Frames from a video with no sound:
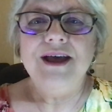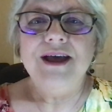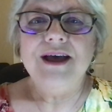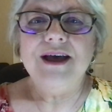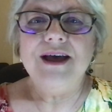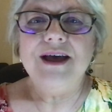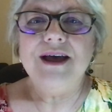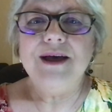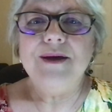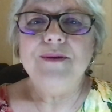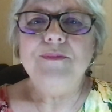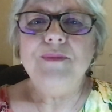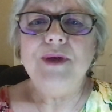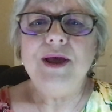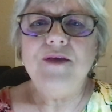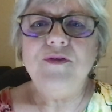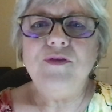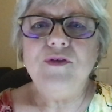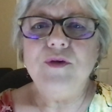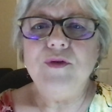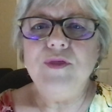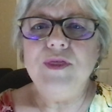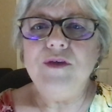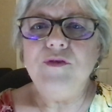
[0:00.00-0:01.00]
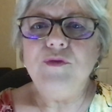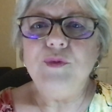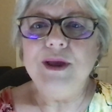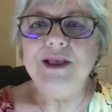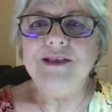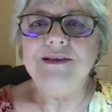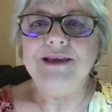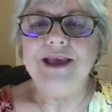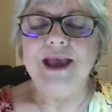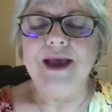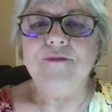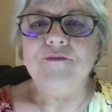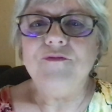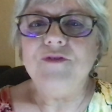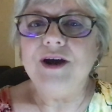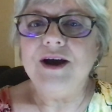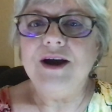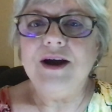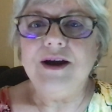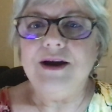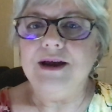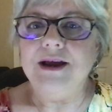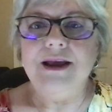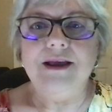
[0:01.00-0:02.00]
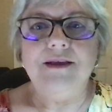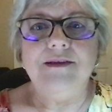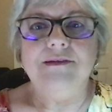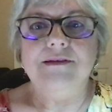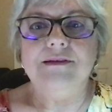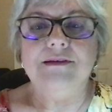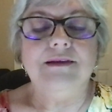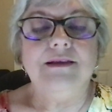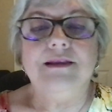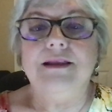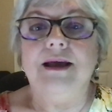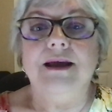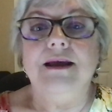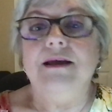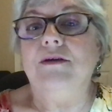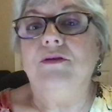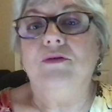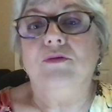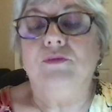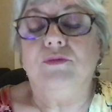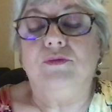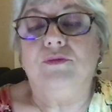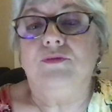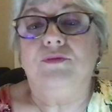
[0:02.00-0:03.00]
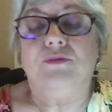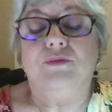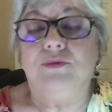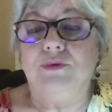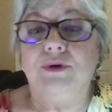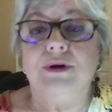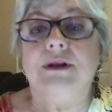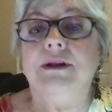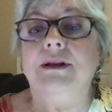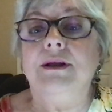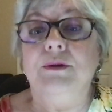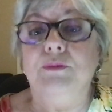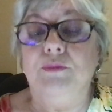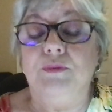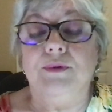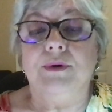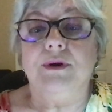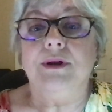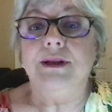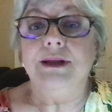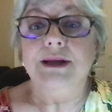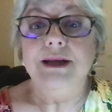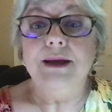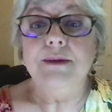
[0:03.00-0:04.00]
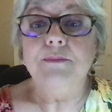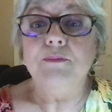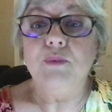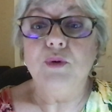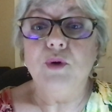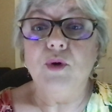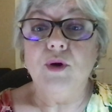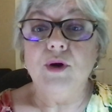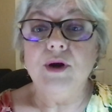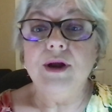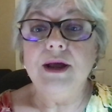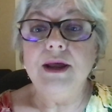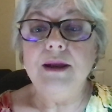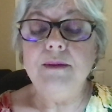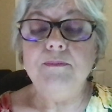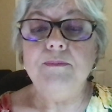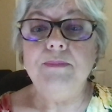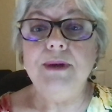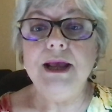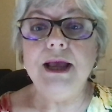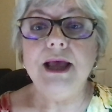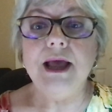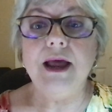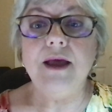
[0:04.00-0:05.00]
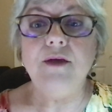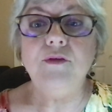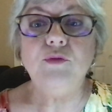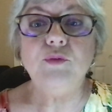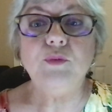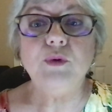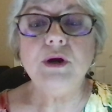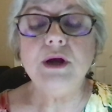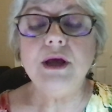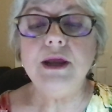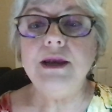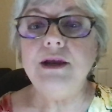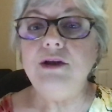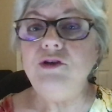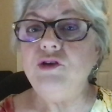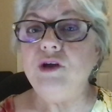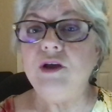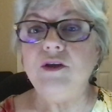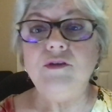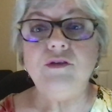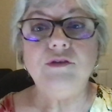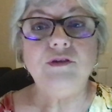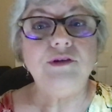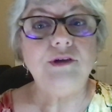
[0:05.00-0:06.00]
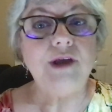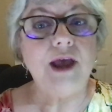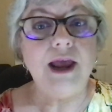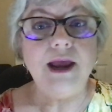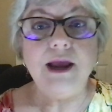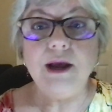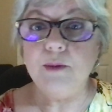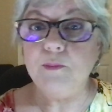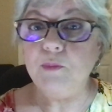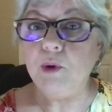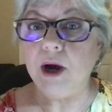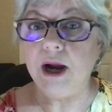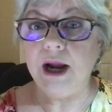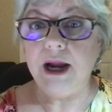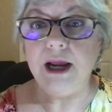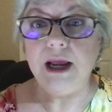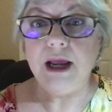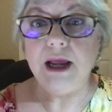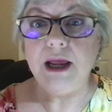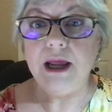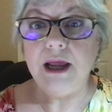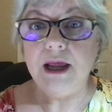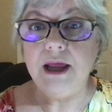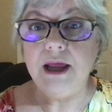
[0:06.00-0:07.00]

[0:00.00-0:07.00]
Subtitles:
And so this week's campfire is like really, really important because we're going to just take a break